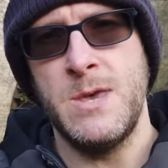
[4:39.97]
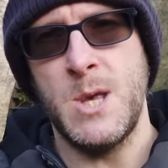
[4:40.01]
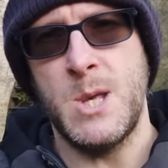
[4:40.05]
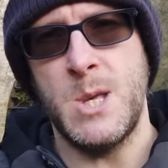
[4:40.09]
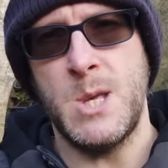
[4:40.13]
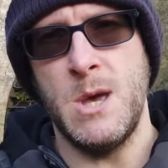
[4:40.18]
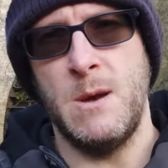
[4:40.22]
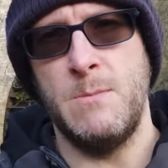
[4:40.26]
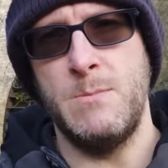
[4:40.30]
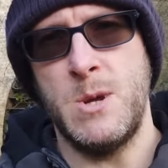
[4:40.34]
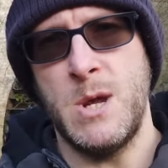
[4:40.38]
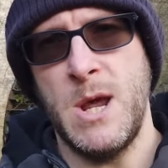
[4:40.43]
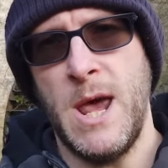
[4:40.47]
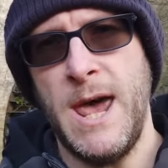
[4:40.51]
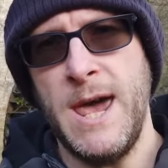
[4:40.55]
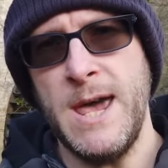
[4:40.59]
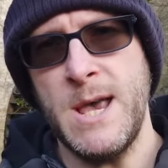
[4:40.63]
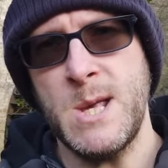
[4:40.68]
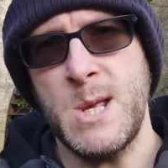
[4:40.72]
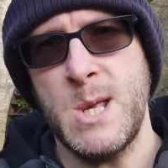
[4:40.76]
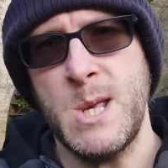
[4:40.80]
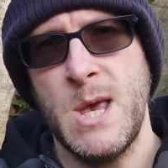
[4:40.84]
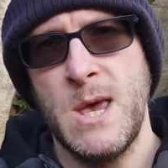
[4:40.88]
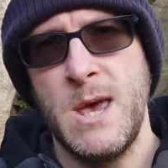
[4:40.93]
the
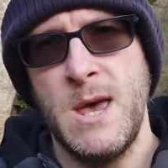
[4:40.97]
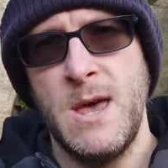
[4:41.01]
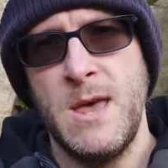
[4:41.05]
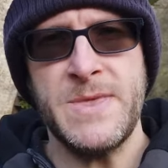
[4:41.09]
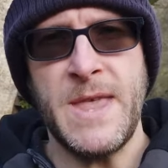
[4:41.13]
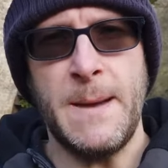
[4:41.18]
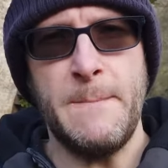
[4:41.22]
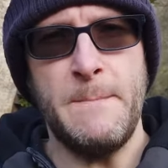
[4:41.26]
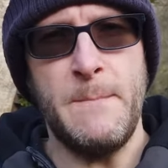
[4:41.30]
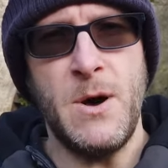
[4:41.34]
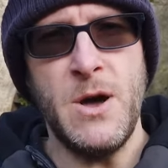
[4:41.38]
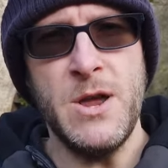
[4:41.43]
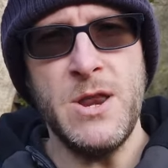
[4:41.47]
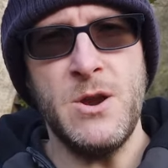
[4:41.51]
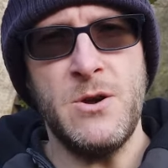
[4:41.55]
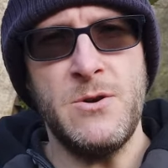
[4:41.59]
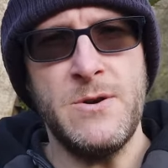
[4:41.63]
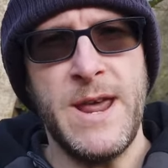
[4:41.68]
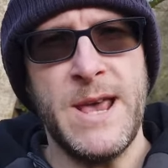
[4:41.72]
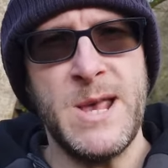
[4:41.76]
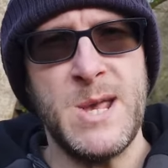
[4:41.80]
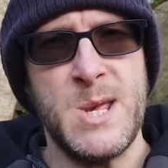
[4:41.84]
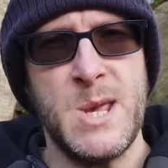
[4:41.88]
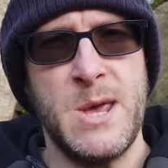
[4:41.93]
subjects, that might
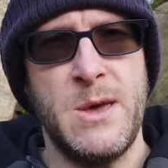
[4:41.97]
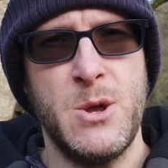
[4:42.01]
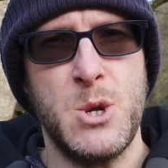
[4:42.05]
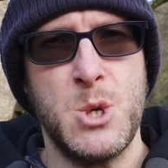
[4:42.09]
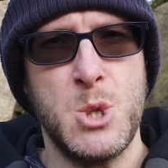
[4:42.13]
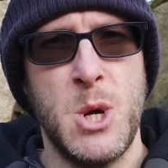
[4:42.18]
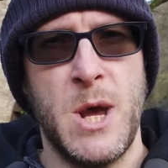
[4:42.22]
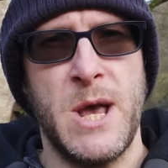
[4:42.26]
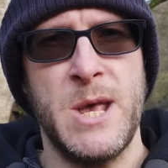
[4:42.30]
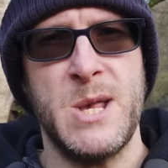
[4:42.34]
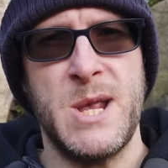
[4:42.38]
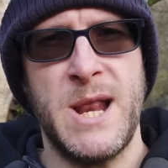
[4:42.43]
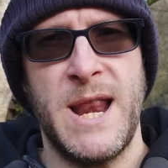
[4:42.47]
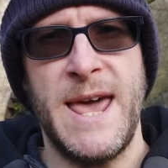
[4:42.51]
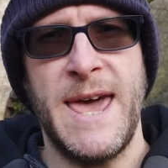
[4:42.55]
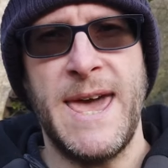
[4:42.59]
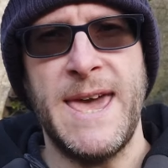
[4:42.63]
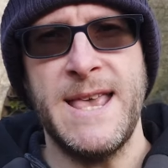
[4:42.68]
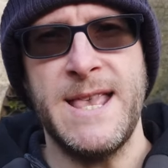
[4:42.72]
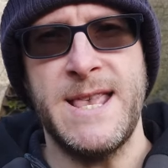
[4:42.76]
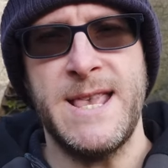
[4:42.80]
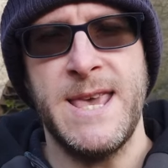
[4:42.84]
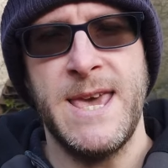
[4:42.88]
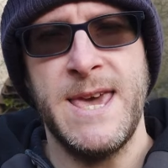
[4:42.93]
not necessarily
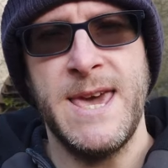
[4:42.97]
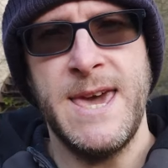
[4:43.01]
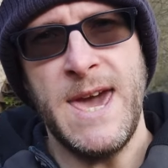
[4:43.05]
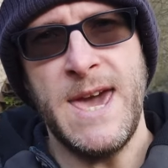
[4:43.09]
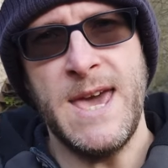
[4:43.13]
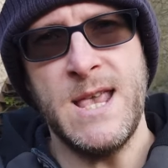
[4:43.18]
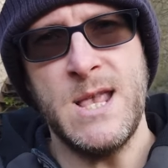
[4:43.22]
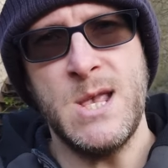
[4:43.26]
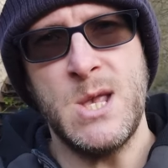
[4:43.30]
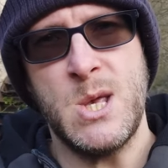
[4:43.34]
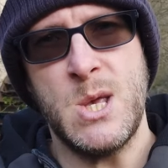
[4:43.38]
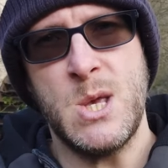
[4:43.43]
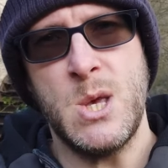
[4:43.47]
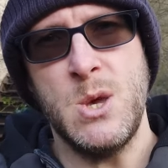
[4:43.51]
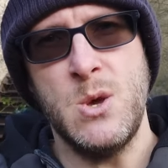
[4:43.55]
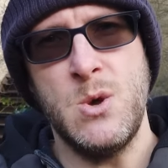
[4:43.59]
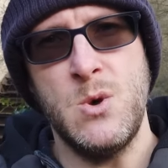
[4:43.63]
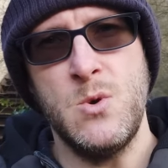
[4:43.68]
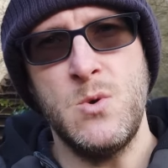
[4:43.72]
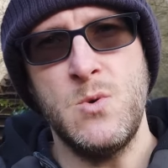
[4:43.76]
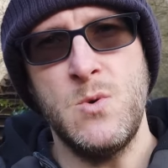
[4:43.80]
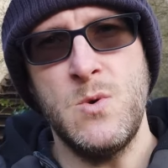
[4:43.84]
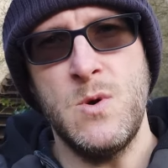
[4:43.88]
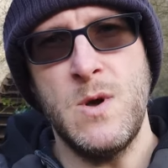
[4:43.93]
translate
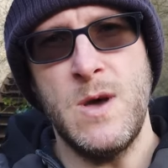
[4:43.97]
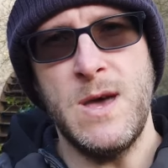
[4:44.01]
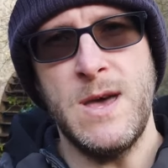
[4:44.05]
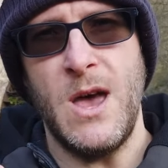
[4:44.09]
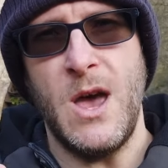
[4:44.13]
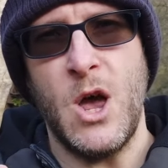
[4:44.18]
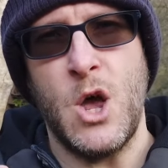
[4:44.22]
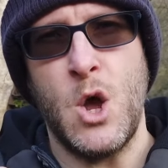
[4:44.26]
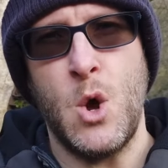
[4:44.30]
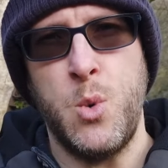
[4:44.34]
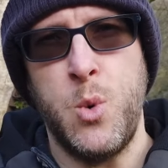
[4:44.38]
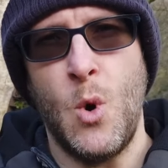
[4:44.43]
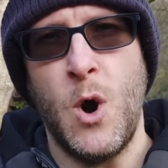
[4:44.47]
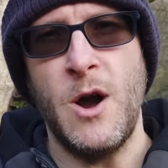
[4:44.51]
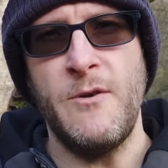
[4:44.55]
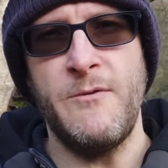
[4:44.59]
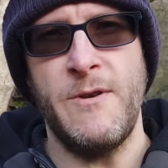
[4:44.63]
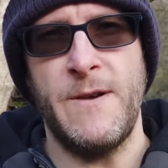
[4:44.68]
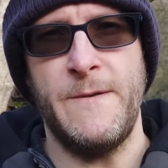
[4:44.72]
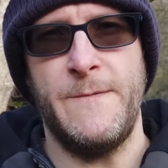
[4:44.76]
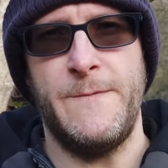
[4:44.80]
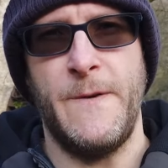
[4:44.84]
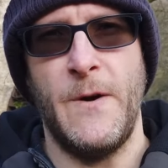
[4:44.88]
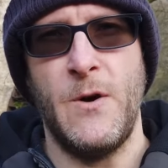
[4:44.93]
into
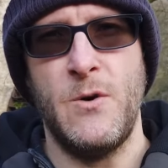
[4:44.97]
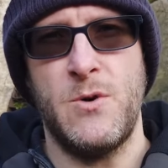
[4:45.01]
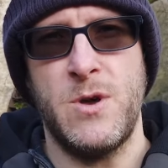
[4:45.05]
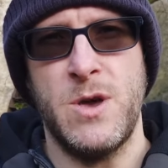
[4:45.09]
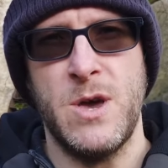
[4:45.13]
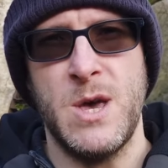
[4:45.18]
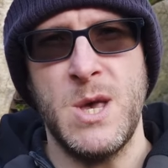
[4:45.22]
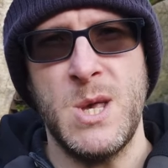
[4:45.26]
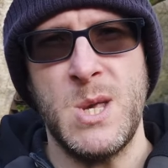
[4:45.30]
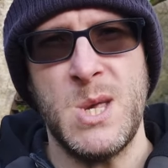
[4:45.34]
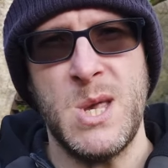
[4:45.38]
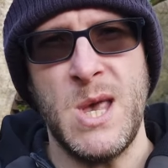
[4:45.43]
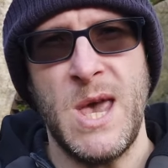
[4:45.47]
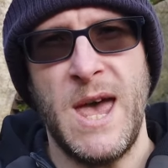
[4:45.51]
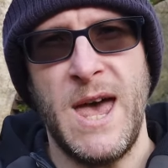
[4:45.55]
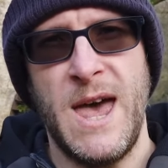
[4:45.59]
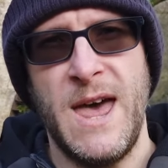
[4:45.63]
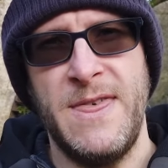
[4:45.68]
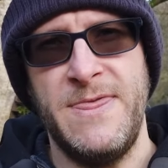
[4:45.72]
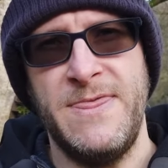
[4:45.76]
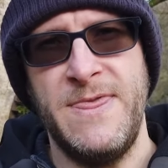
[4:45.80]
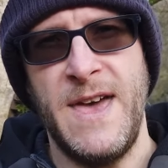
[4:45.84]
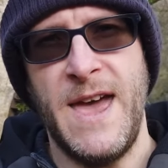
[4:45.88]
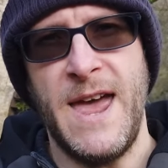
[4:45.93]
acquiring focus
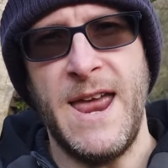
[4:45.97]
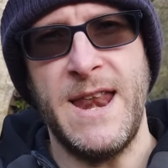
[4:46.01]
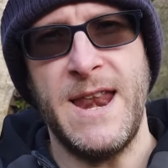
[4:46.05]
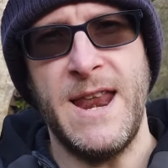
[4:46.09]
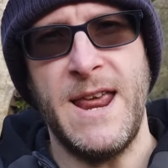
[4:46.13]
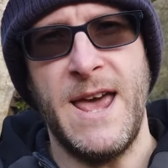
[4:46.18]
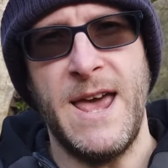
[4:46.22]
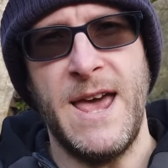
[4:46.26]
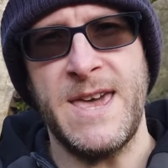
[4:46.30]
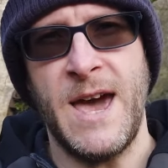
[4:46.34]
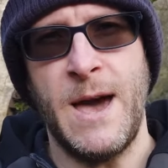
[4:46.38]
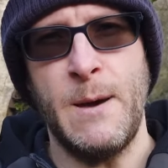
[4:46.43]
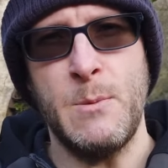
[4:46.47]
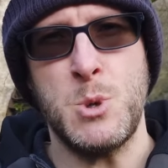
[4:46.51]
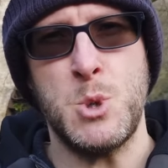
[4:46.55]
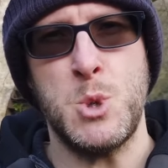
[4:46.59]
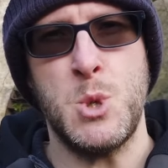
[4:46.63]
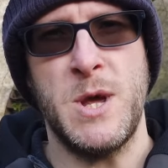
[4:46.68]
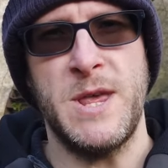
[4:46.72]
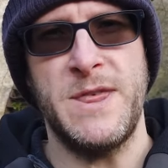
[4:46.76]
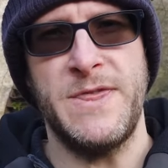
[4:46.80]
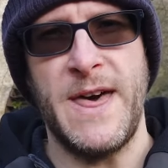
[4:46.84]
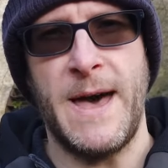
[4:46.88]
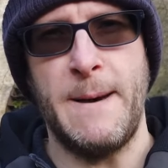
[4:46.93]
and then
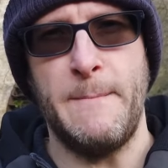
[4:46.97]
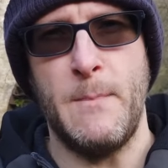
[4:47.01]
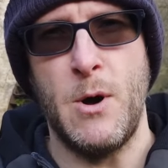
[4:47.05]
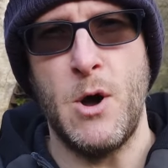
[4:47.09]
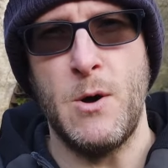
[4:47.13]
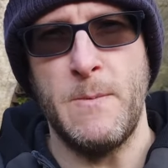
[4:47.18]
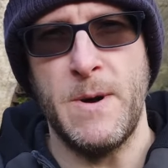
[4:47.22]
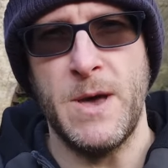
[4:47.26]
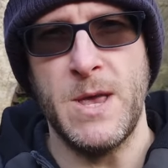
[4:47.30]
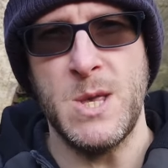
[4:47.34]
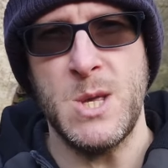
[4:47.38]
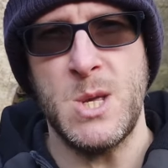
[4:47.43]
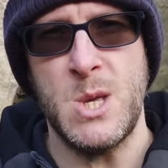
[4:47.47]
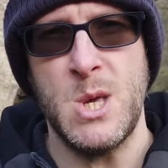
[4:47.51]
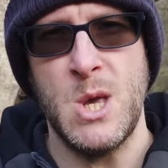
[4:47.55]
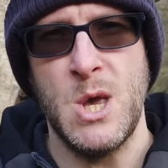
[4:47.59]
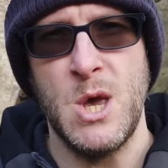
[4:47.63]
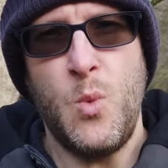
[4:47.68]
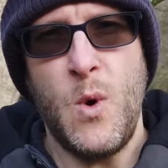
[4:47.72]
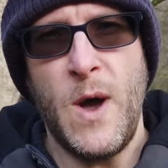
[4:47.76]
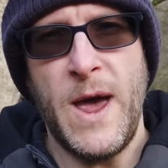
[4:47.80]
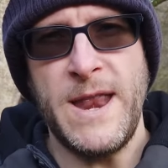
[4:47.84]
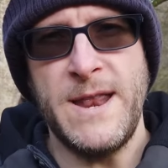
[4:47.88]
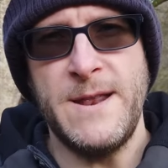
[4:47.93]
capturing that moment
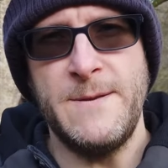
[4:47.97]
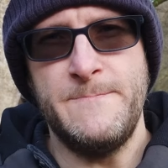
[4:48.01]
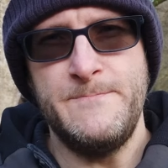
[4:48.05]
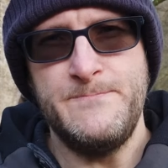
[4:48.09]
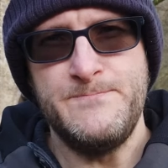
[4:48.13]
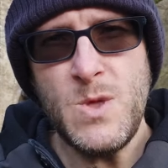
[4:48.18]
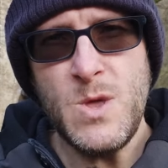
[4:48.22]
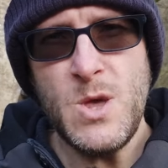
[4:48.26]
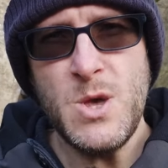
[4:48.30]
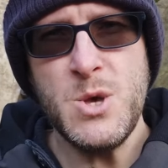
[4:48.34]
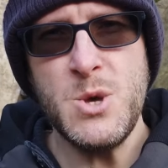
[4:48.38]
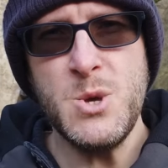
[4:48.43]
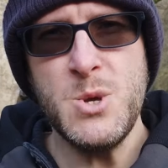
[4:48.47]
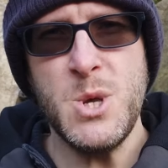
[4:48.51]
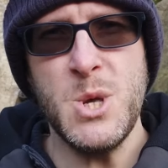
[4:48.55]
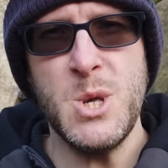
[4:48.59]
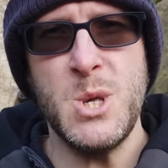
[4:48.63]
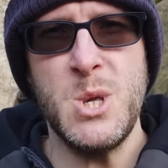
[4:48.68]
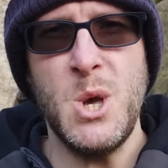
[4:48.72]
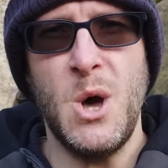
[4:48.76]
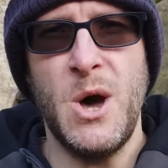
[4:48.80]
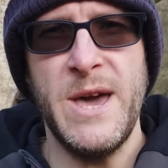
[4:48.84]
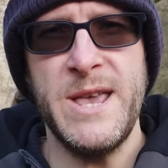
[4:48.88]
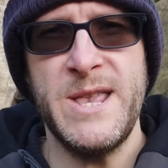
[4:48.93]
when you
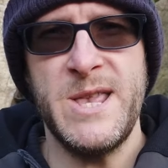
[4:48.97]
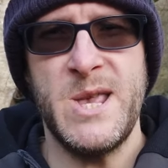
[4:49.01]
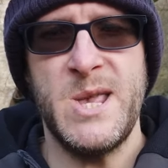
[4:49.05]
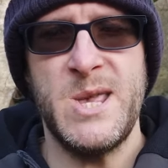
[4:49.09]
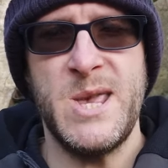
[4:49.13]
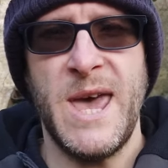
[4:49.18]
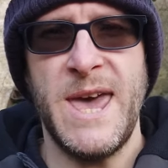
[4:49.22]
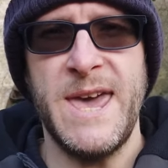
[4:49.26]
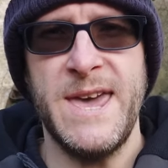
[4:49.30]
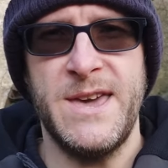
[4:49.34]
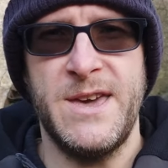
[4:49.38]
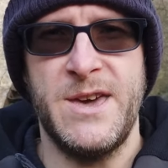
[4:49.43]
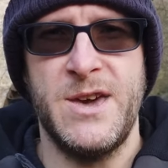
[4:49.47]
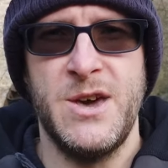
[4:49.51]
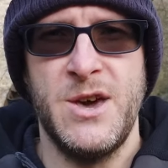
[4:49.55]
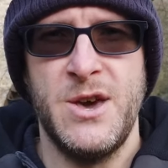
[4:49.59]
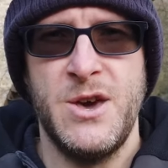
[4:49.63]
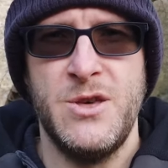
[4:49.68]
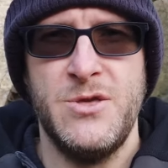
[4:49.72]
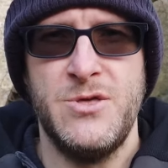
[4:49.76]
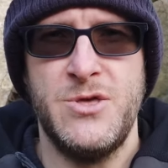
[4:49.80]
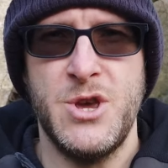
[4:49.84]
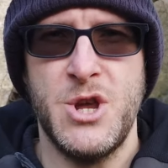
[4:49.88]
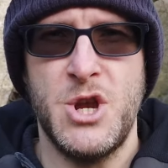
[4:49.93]
decide to take
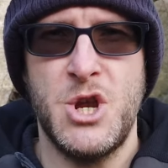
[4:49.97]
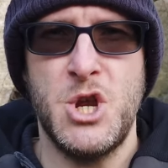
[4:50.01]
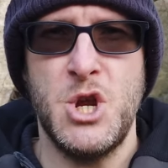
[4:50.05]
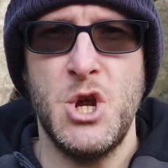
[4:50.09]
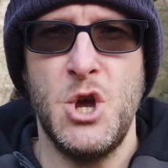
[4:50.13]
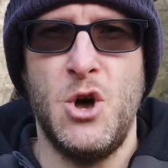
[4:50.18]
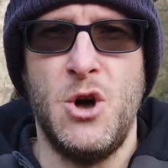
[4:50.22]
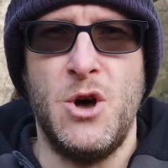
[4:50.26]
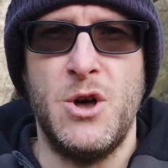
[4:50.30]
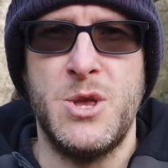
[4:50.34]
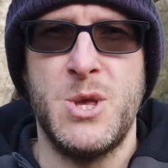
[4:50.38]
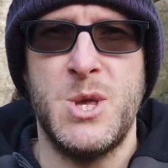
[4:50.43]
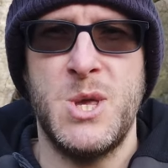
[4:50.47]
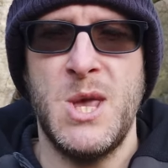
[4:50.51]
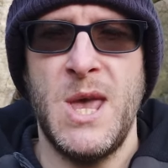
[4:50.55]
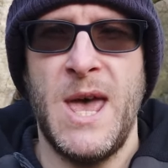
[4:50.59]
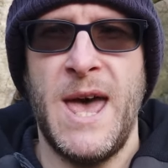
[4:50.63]
the shot.